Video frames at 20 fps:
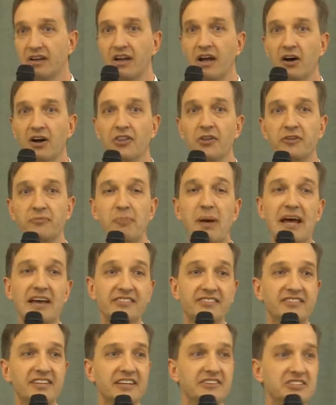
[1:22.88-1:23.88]
Now, in the
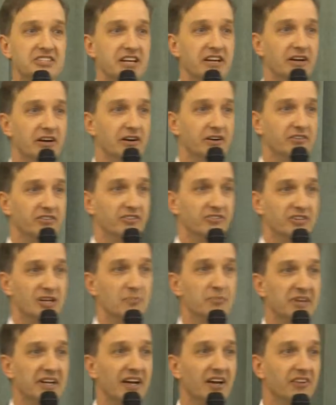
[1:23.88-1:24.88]
past 6 years,
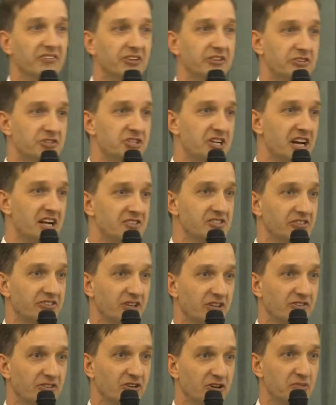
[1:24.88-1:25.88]
something else has changed that's
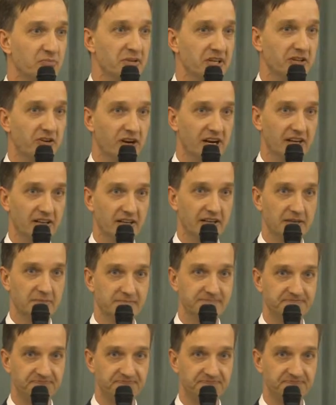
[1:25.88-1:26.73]
concerned me greatly.